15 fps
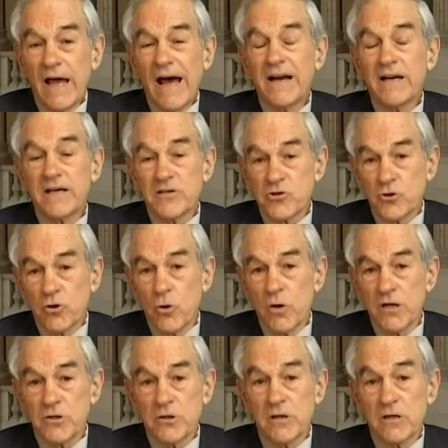unanswered
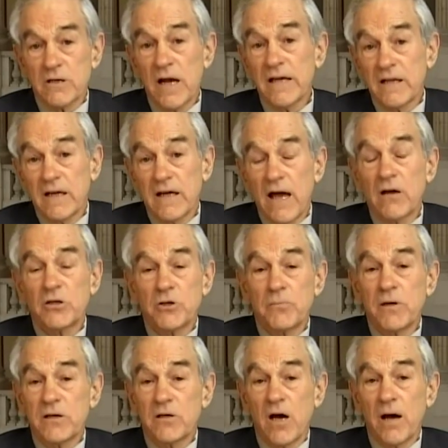questions. I think I should
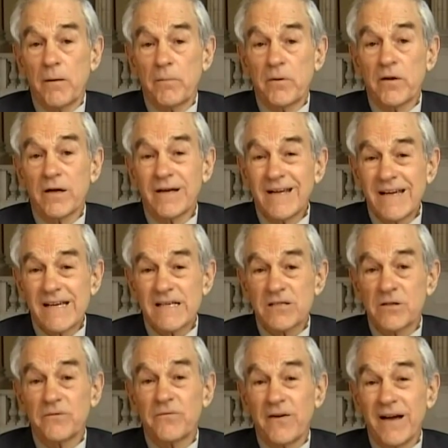be top of the list
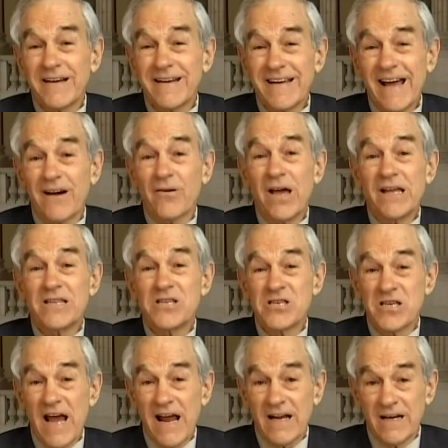on finding out
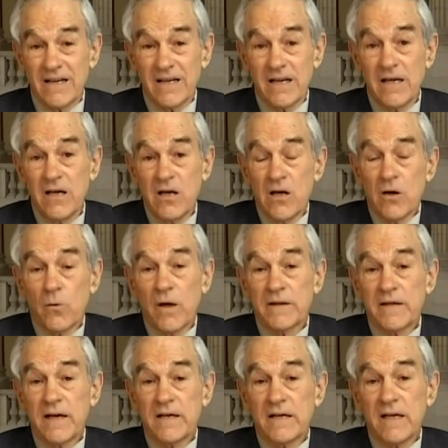exactly what
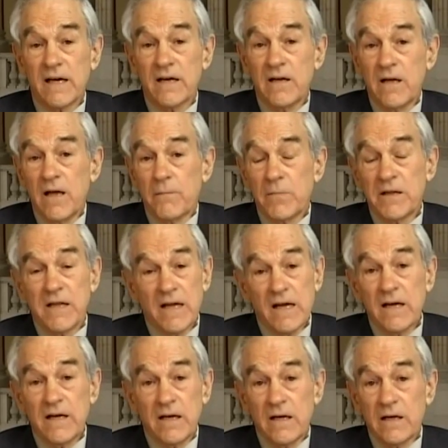they did, but
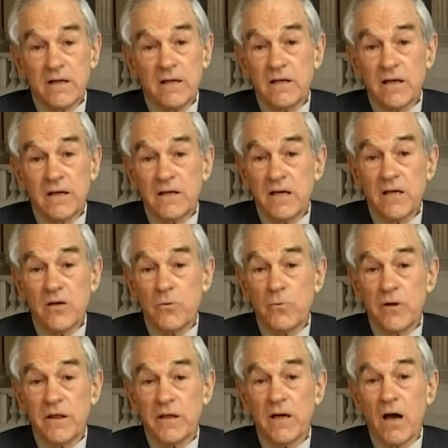then to continue
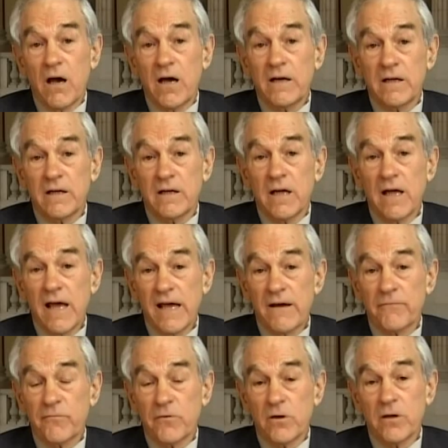with the audit
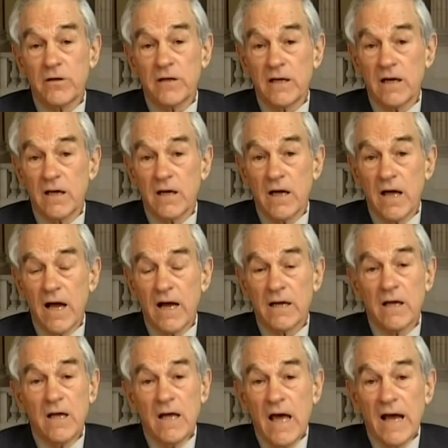effort.
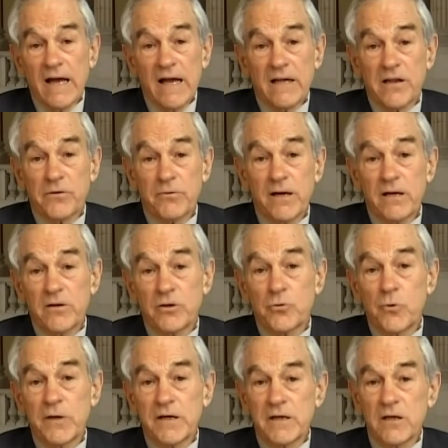I had
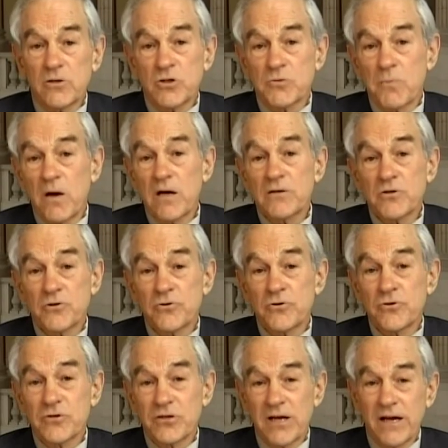320
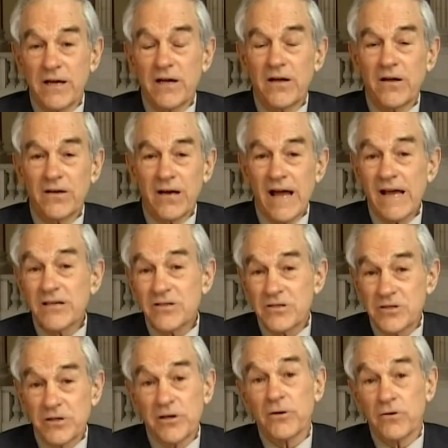co-sponsors
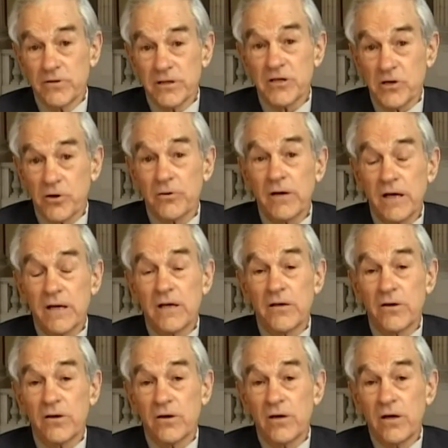last year or this current
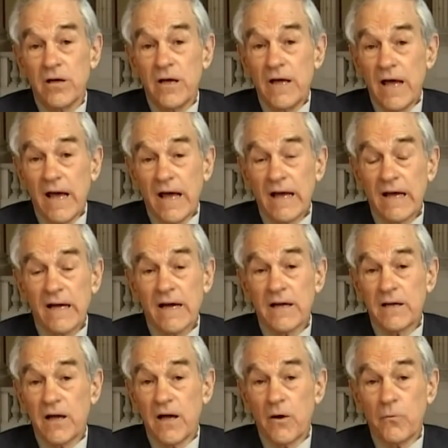year,
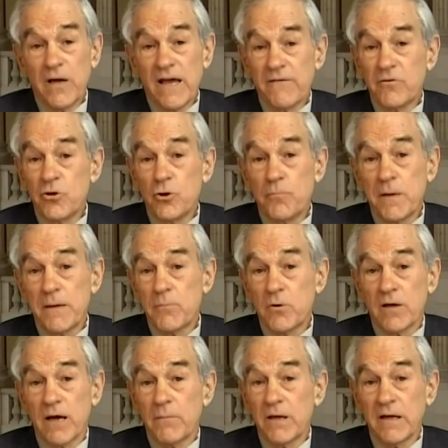and we have new people
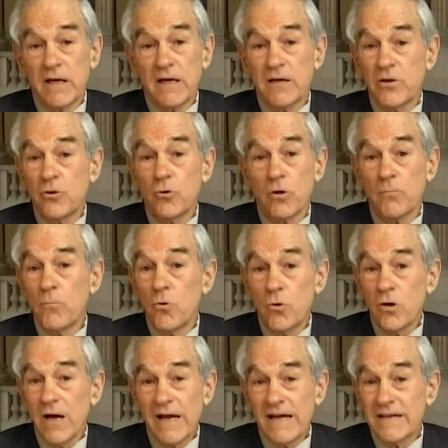coming in who are
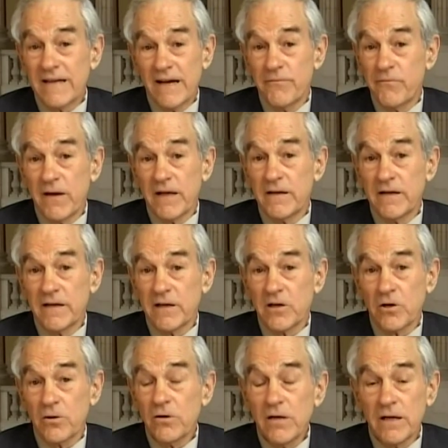more anti-Fed than the
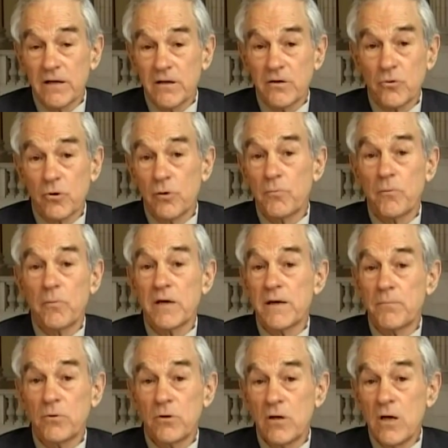current group of
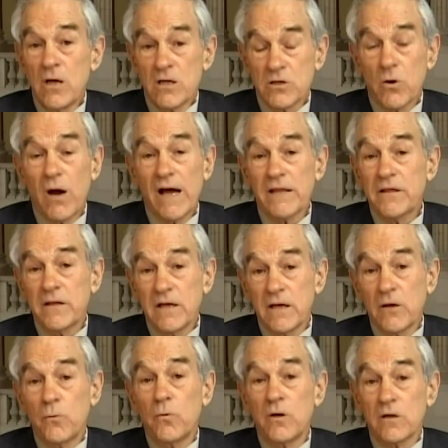people. So I think
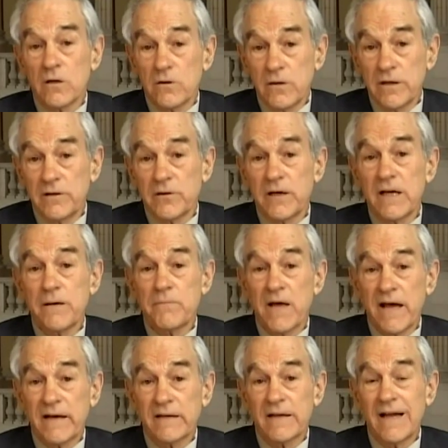we're going to keep
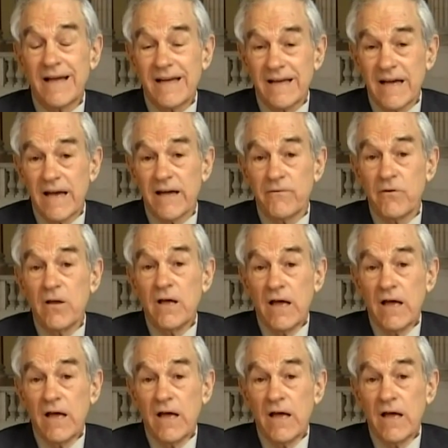that alive,